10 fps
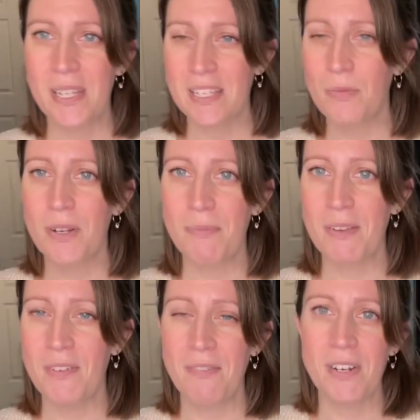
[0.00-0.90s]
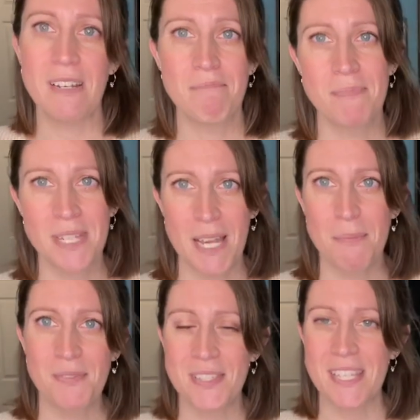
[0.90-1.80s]
That's one of my favorite type
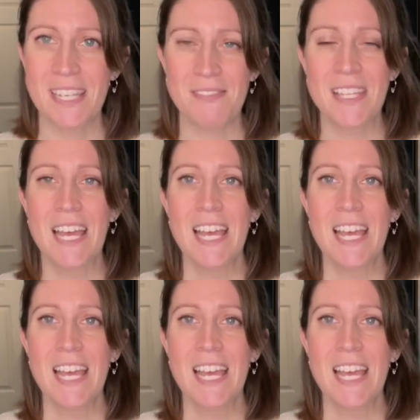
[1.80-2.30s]
of sleeves.